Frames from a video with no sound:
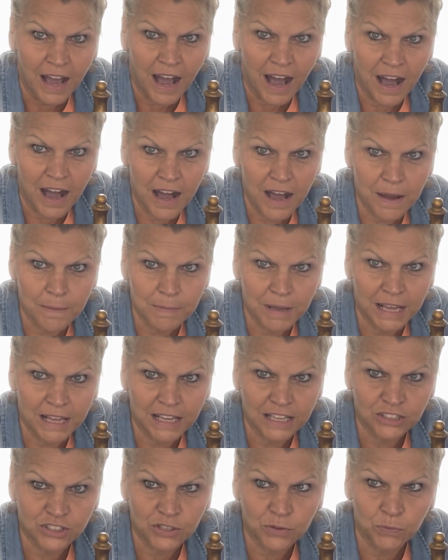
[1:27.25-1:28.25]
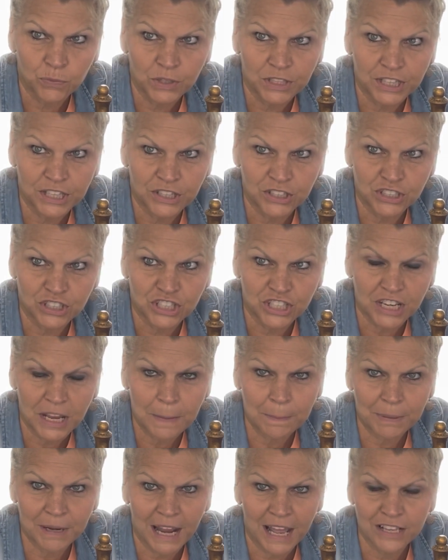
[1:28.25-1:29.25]
It's in really good
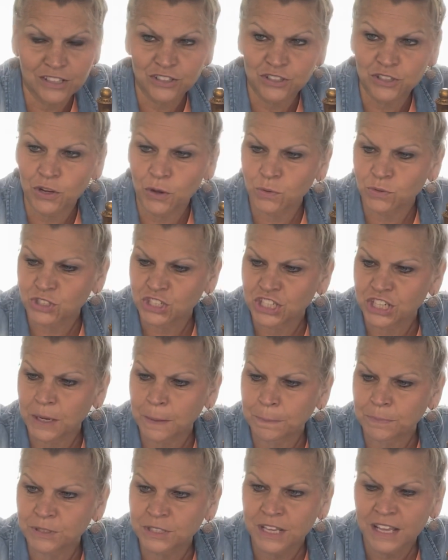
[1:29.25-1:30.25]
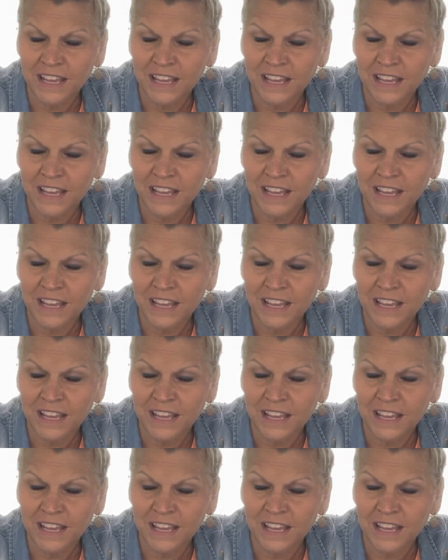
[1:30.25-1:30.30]
shape. It has no chips.